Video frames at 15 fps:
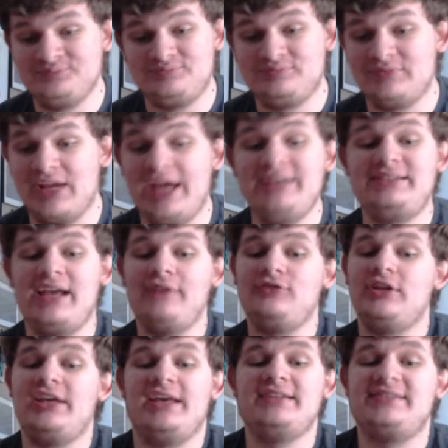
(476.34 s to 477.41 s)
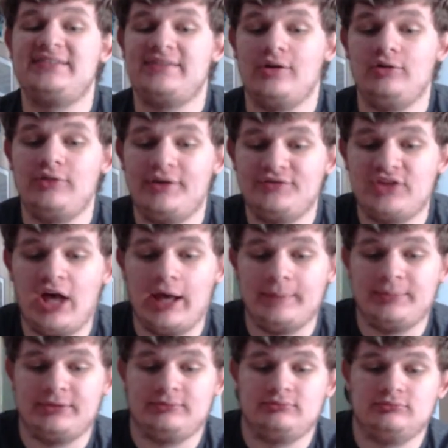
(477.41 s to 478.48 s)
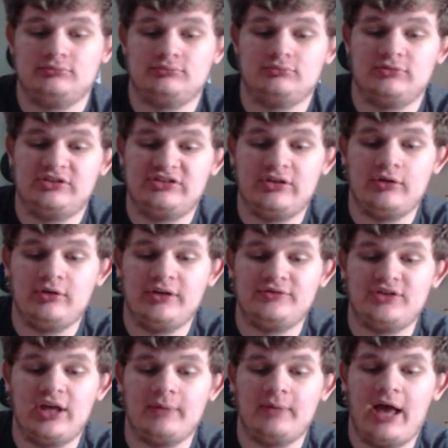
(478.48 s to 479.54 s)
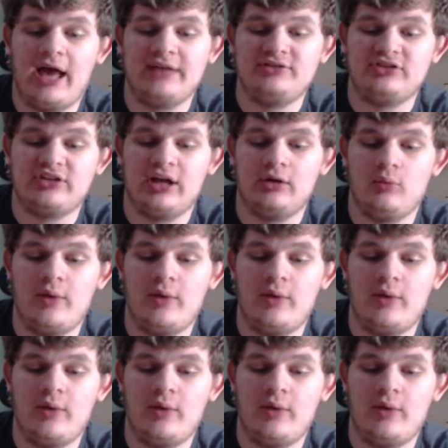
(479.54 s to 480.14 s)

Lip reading: it still lives up. Still lives up. I just gotta wait